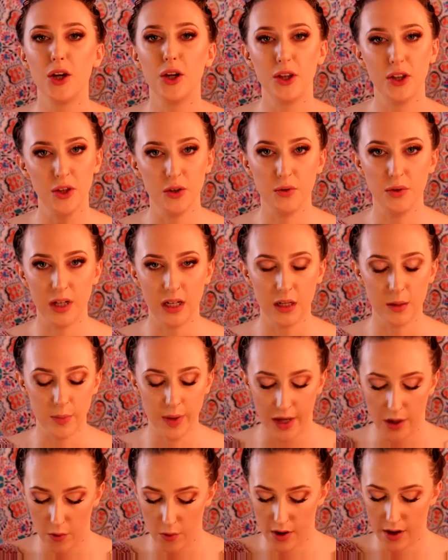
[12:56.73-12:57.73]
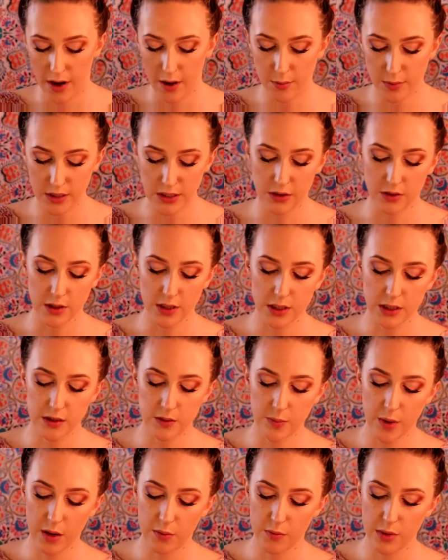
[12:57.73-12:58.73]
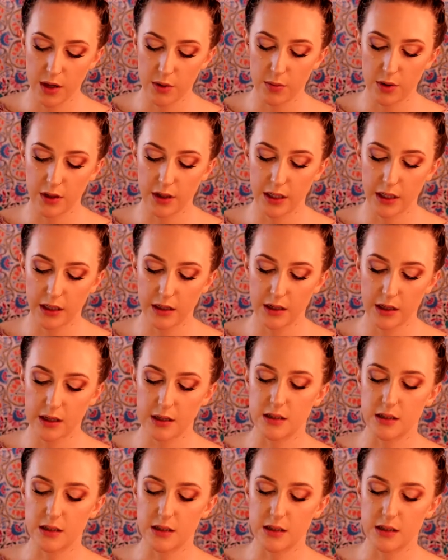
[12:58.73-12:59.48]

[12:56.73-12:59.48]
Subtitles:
you need to pick one up. So this is by Maybelline.